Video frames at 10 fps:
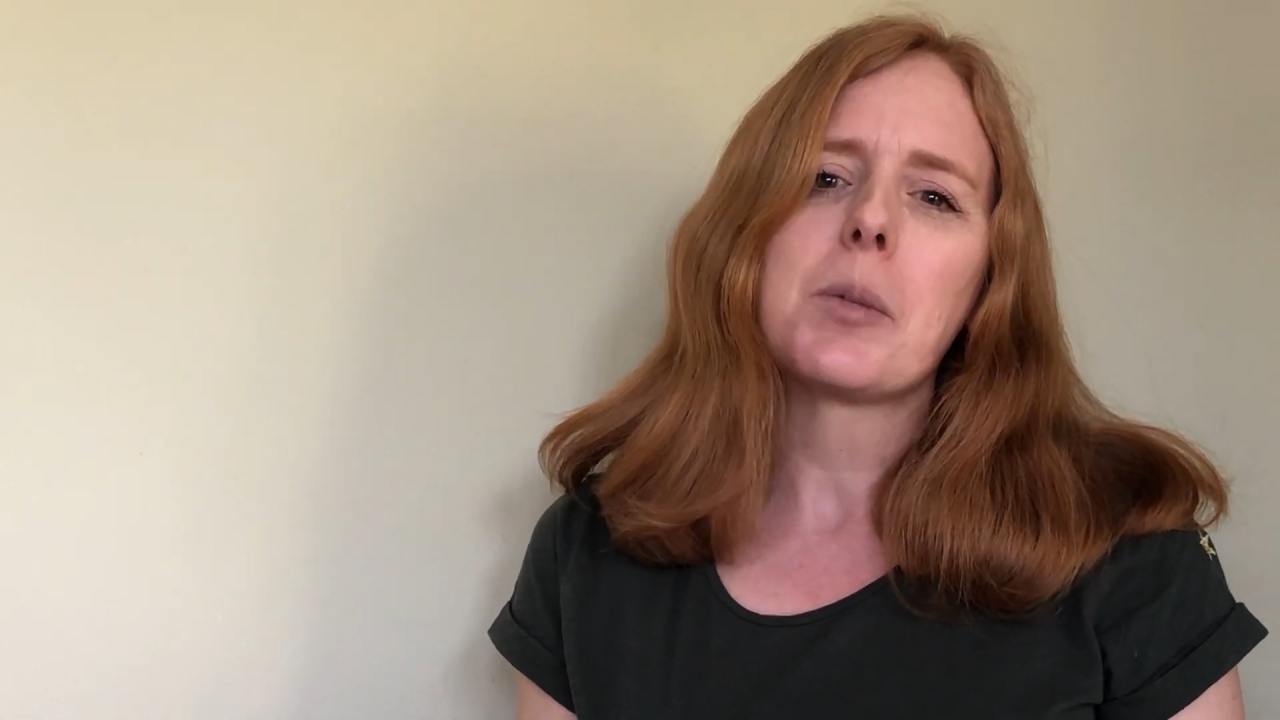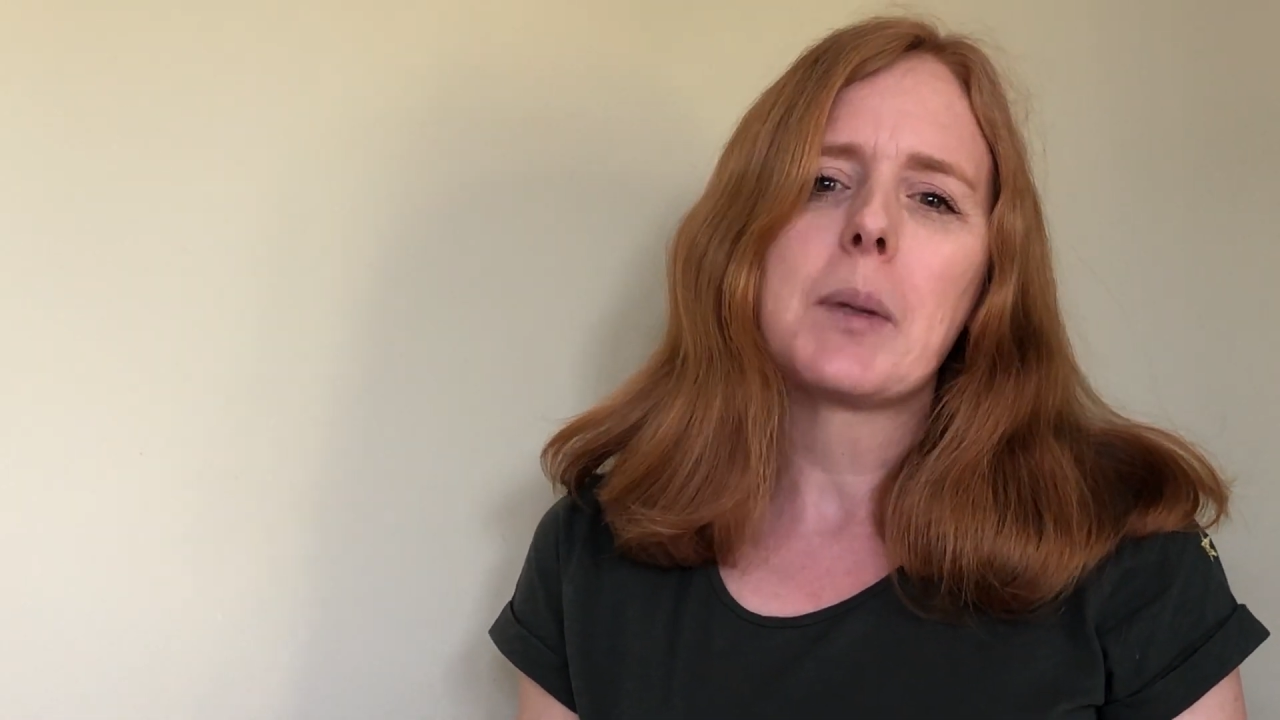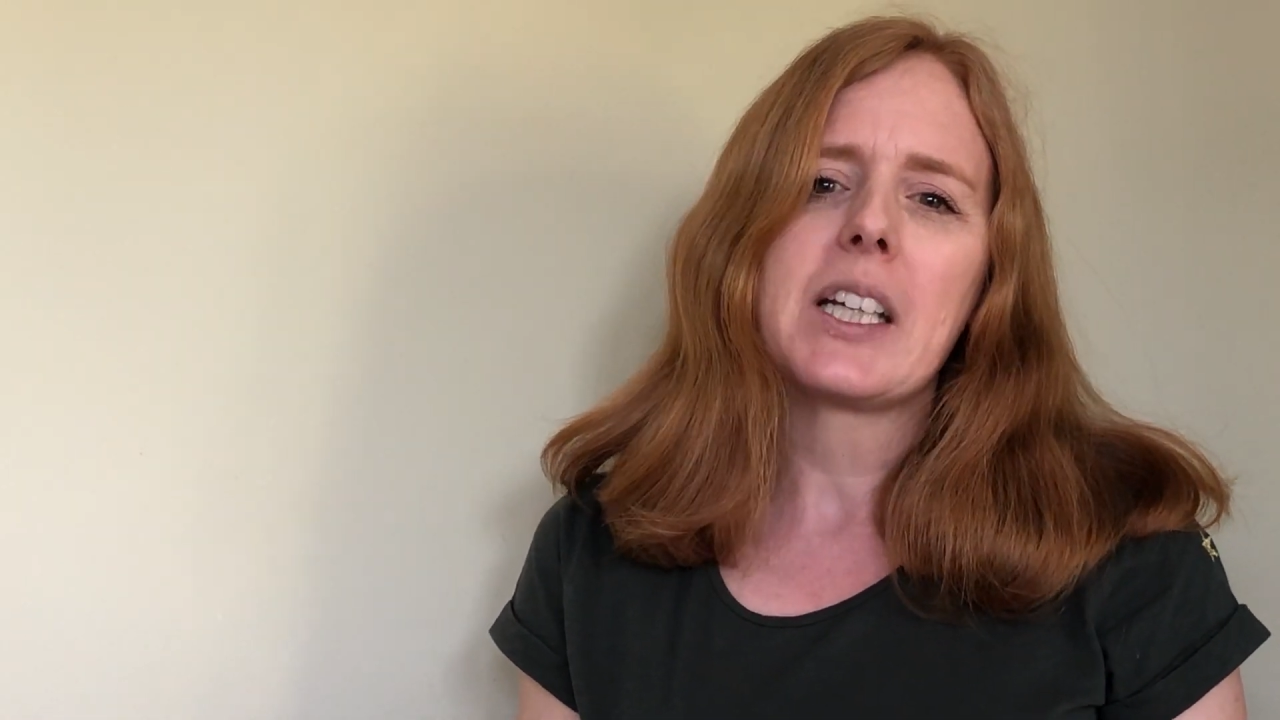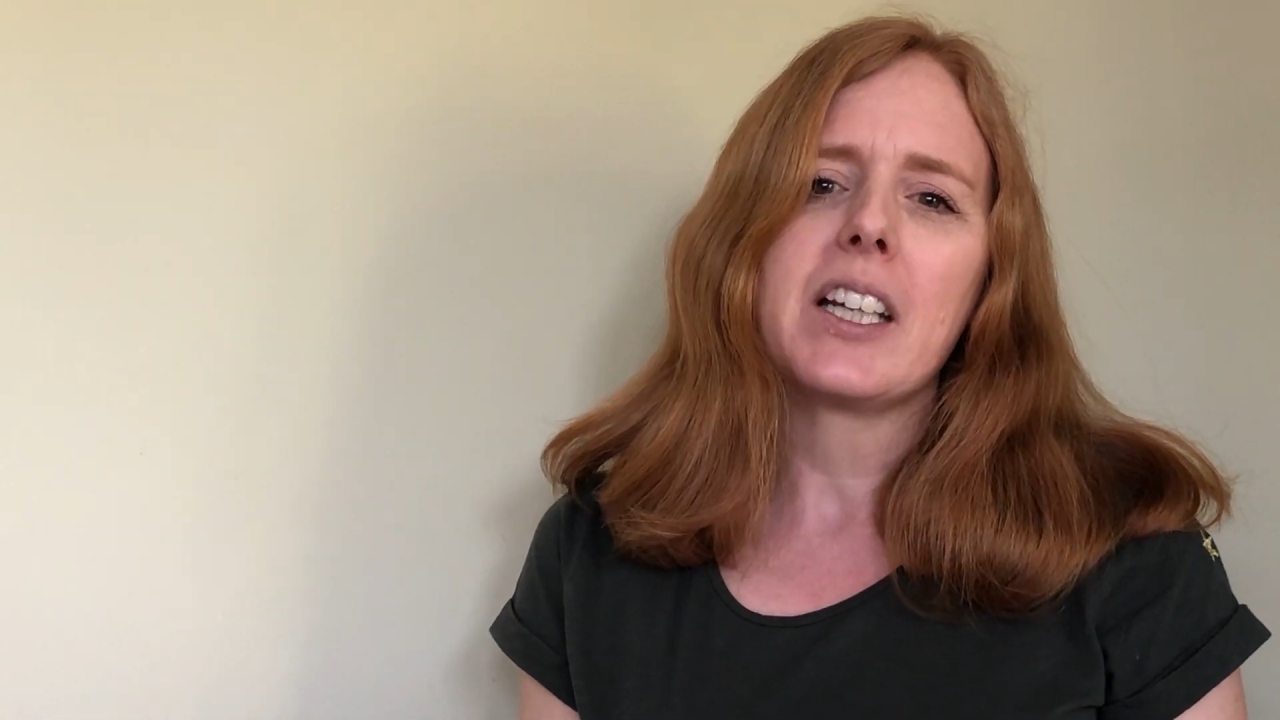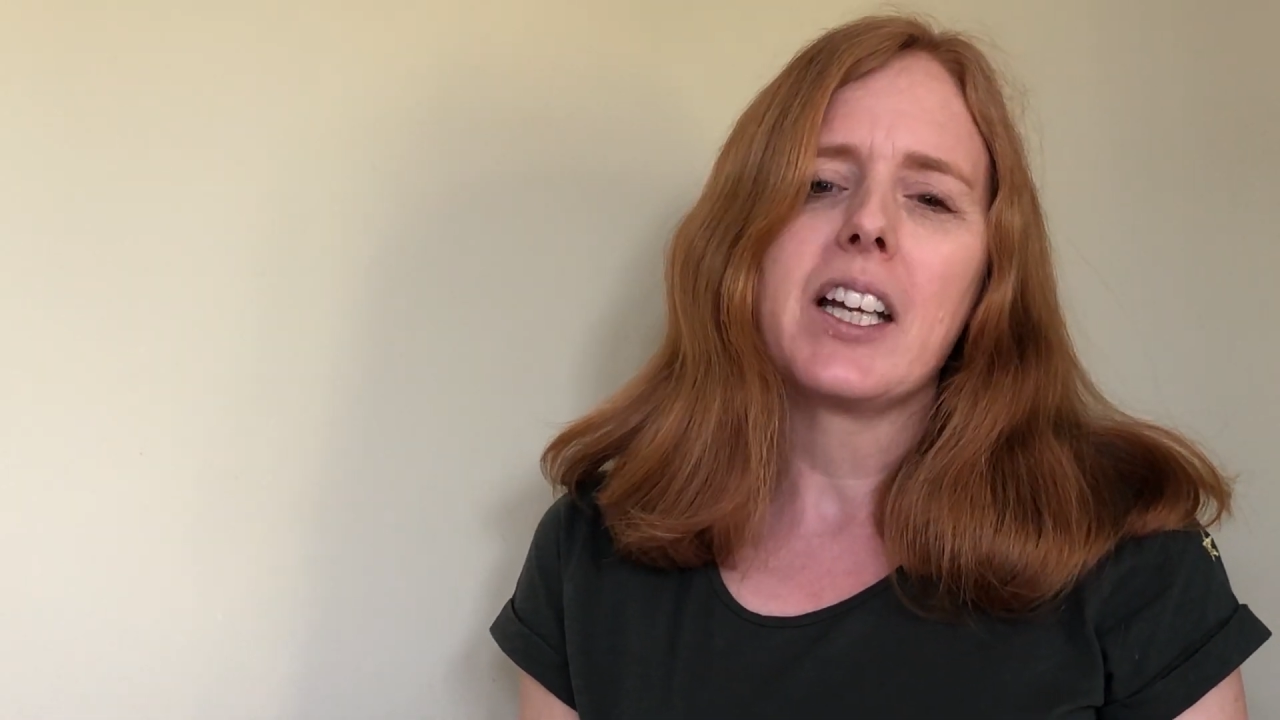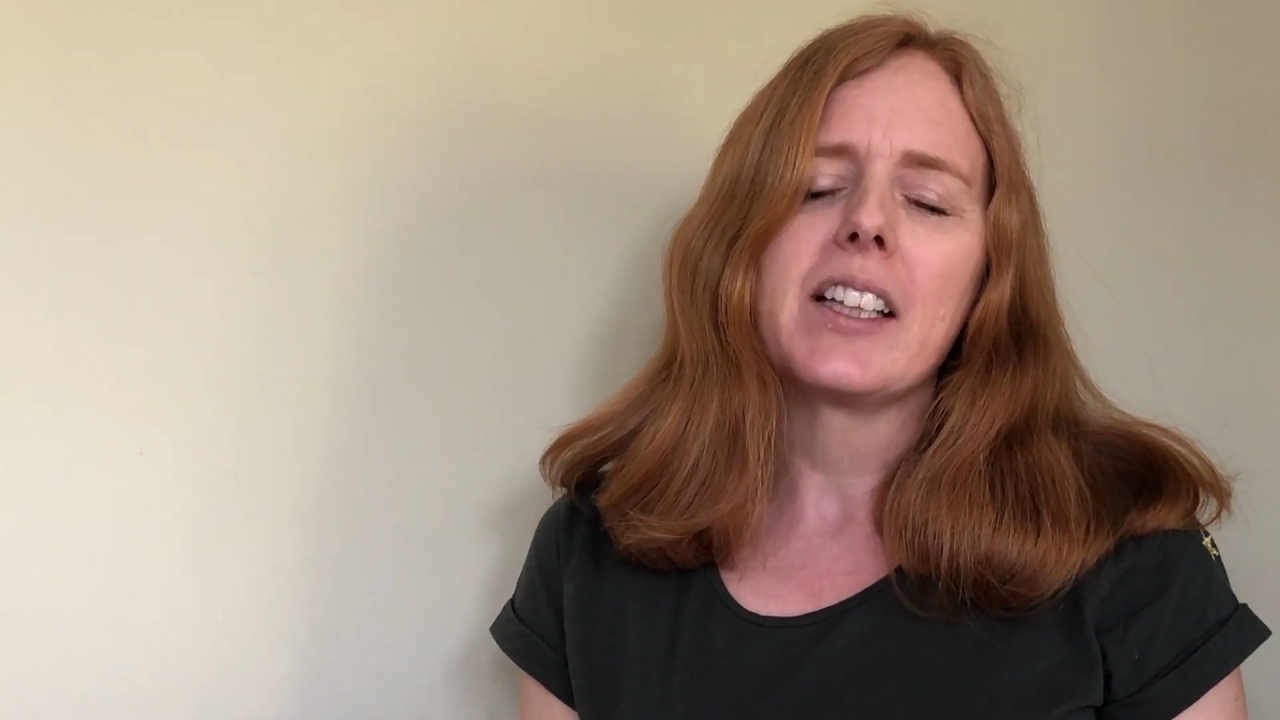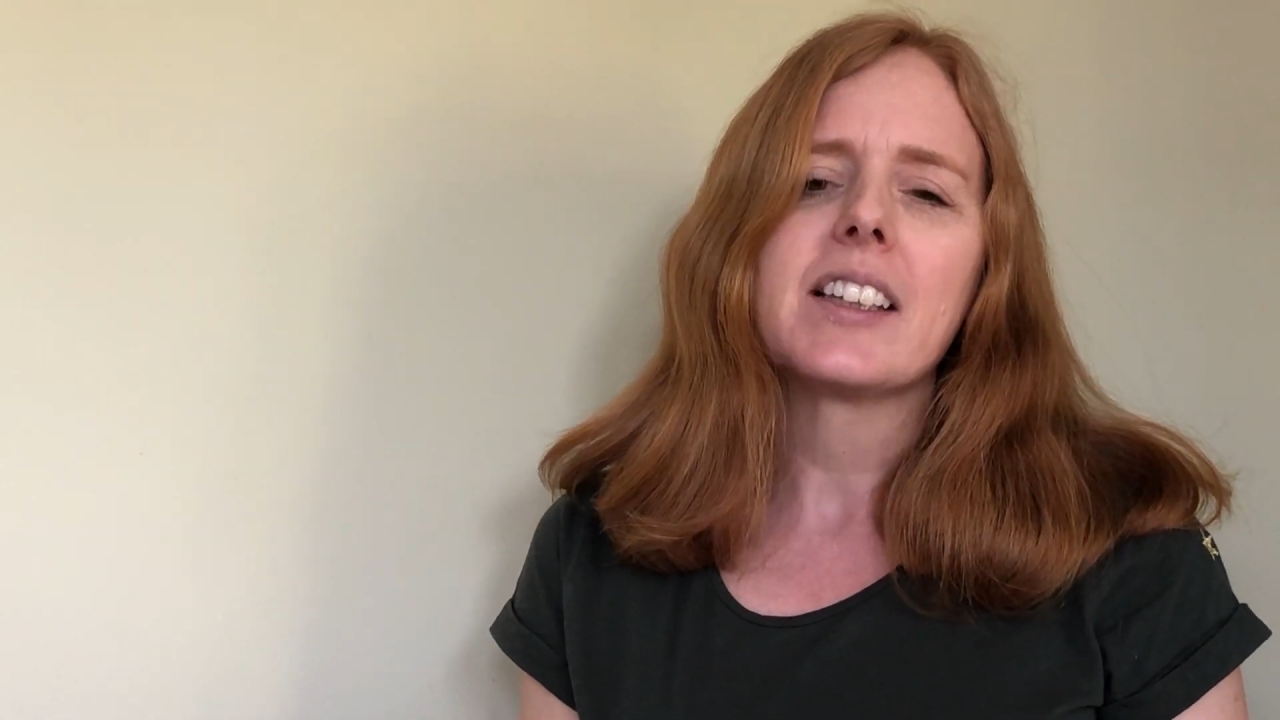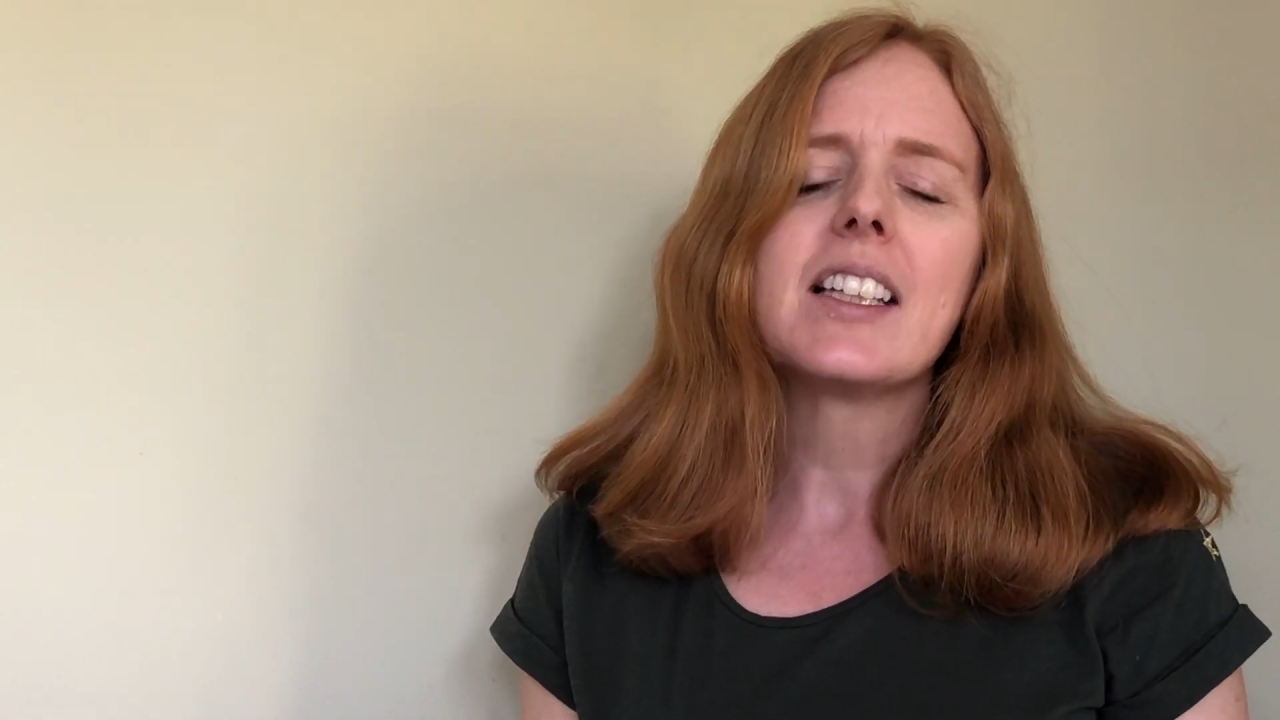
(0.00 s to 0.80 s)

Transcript: the beginning,